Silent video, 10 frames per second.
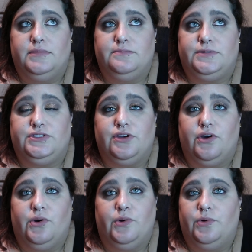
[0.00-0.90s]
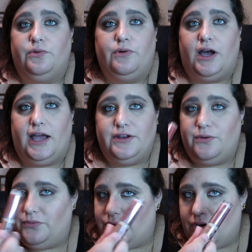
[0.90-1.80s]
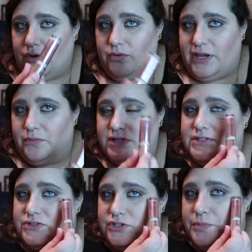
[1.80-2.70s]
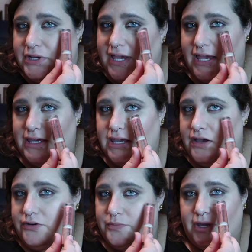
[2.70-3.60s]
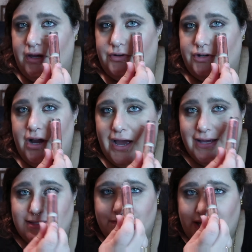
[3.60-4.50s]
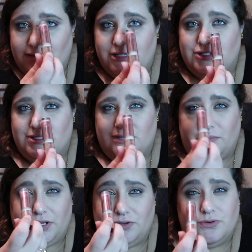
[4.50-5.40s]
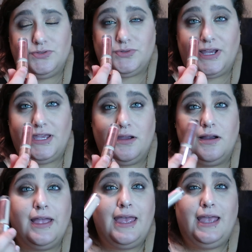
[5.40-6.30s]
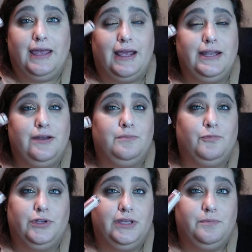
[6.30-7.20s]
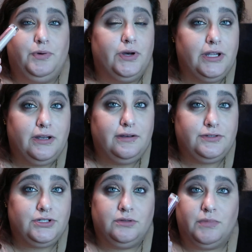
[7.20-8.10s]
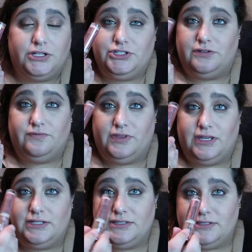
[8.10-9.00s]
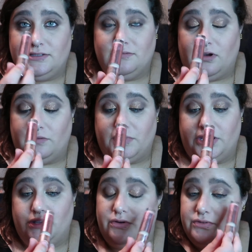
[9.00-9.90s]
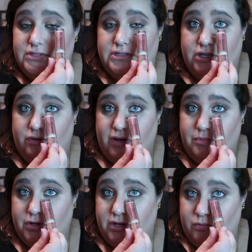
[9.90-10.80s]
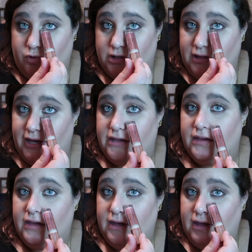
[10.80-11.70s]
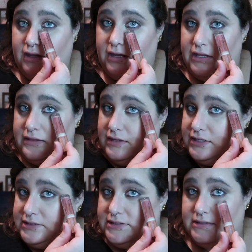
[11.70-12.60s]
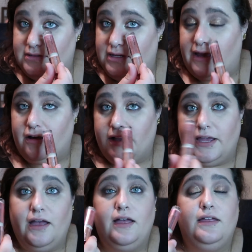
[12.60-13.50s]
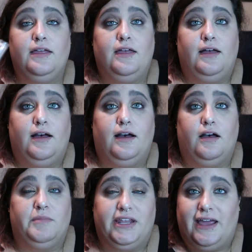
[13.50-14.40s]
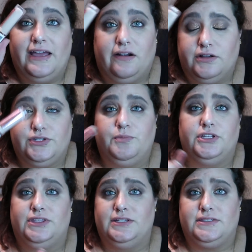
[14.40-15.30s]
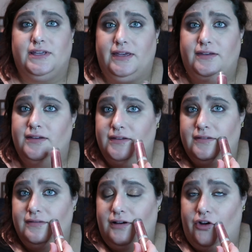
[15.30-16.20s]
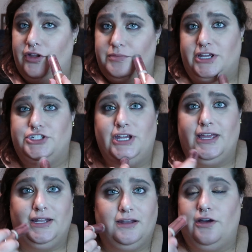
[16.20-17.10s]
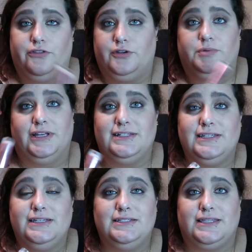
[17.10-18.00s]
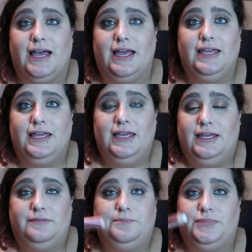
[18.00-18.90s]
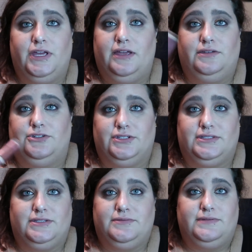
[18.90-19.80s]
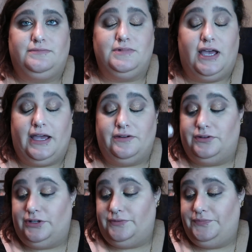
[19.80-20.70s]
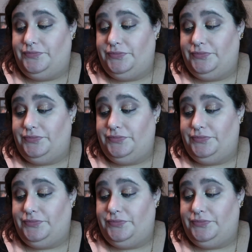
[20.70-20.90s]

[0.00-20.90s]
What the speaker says: So I don't know. It wasn't super cakey under my under eyes, mainly just on my nose right here. And I didn't really put too much of this on my nose. You know, I put it more like in this area. And I had also put this like on my chin and other places that it just, I don't know.